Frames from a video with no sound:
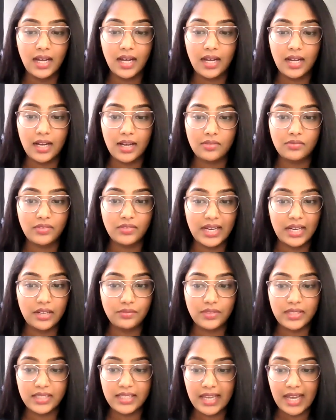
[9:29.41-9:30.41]

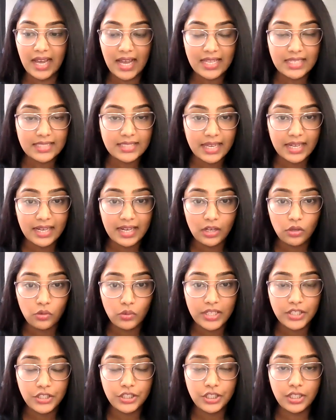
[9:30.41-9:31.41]
Whenever they ask any
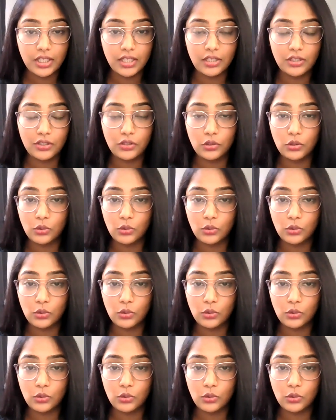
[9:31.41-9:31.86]
question,